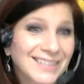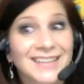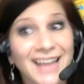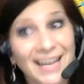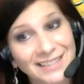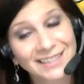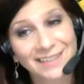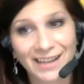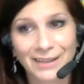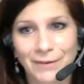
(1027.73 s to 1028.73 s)
That's
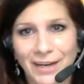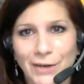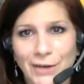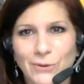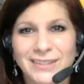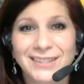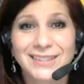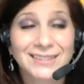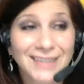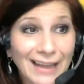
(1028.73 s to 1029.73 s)
exactly what Andrew is. He's
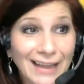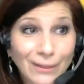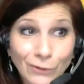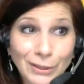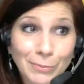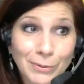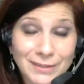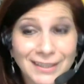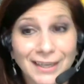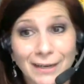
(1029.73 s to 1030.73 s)
a sad, lonely
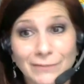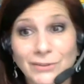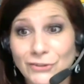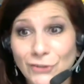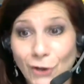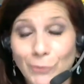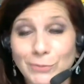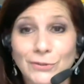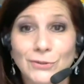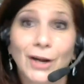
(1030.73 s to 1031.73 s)
person that comes on Scopes
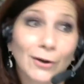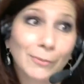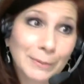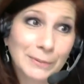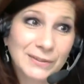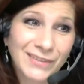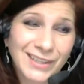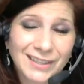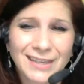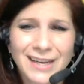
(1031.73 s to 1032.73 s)
to try and hurt people's
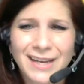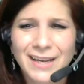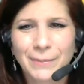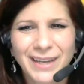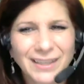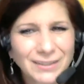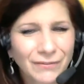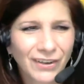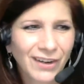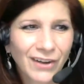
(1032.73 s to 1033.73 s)
feelings. But he hasn't
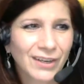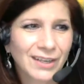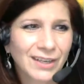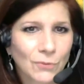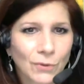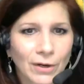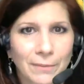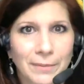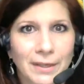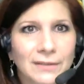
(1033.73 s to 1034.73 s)
figured out yet it doesn't work
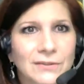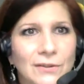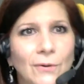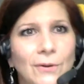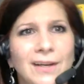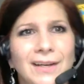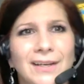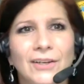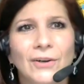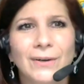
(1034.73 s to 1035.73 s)
on me. So,
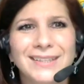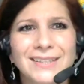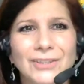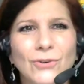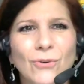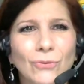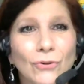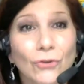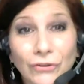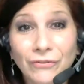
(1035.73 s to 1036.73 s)
you know, you don't
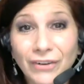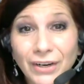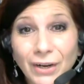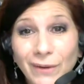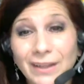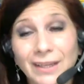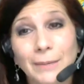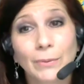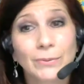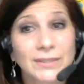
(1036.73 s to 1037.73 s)
learn very
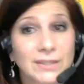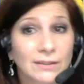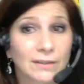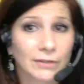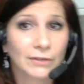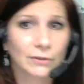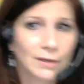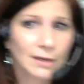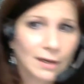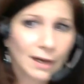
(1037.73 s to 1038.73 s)
quickly, but we still love you.
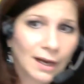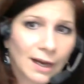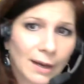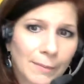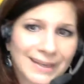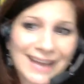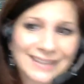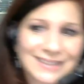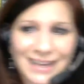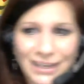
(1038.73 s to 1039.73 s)

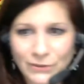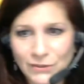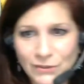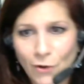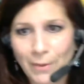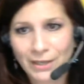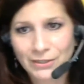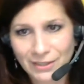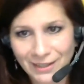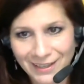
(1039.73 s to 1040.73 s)
Yes, thank you so
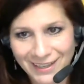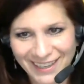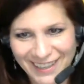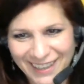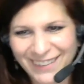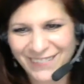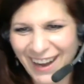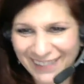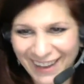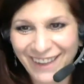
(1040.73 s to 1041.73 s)
much.
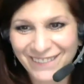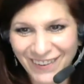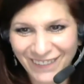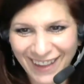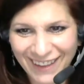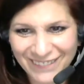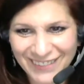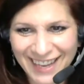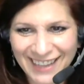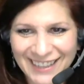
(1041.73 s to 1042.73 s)
Right? They have no life.
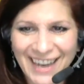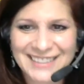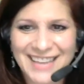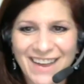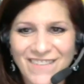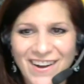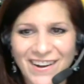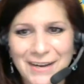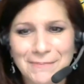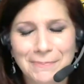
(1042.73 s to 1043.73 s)
Exactly. Hey, Sam,
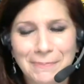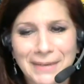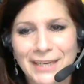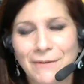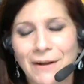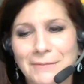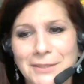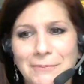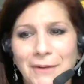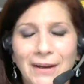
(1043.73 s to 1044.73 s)
welcome. PD, welcome to
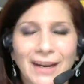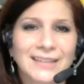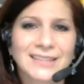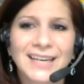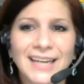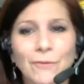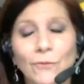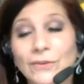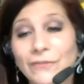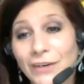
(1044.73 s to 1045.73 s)
the broadcast. And again,
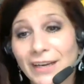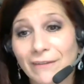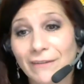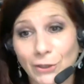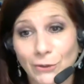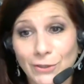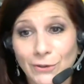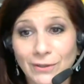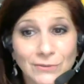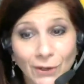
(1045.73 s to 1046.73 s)
we'll forgive you and you
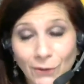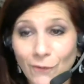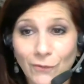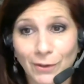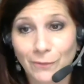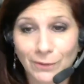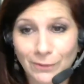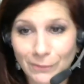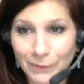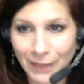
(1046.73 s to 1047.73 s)
can start over and we'll
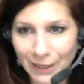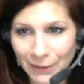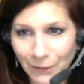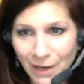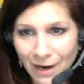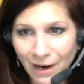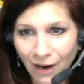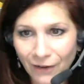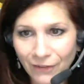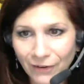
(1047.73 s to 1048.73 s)
let you.
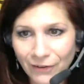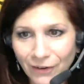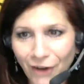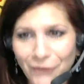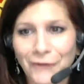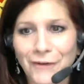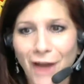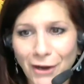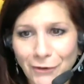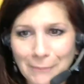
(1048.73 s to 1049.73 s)
Are there
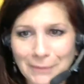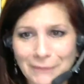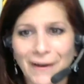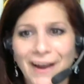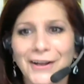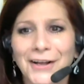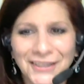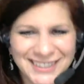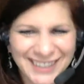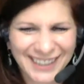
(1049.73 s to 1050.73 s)
non-crappy files?